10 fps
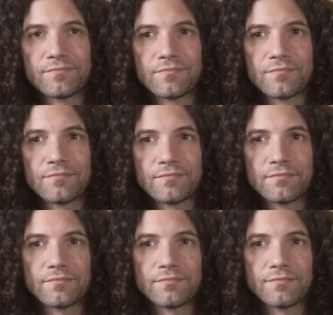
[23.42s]

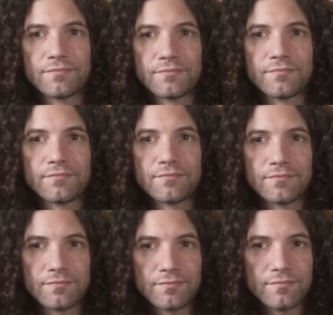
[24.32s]

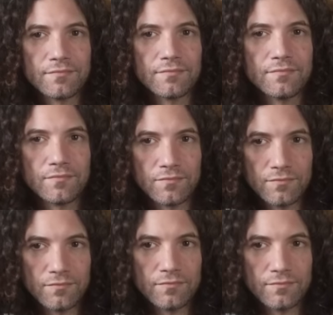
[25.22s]

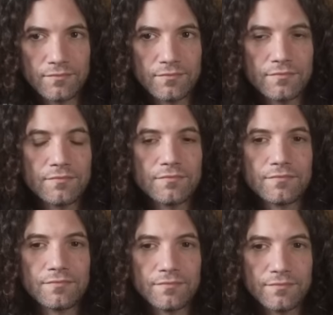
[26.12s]

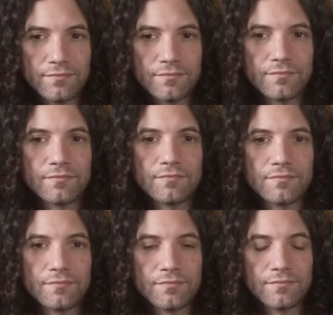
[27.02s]

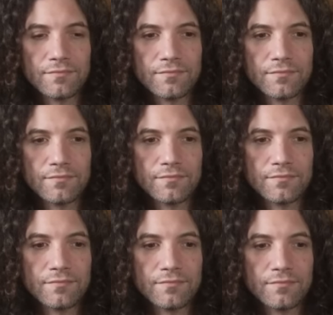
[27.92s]

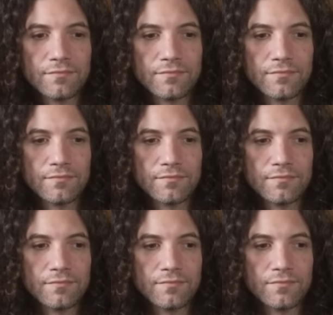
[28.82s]

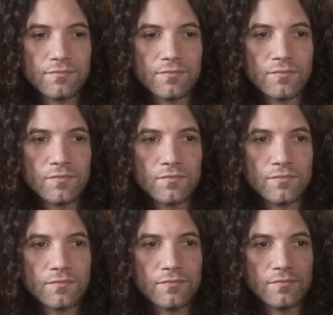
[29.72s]

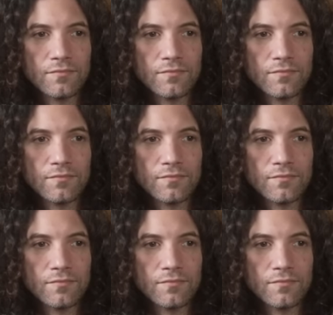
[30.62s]
(silent)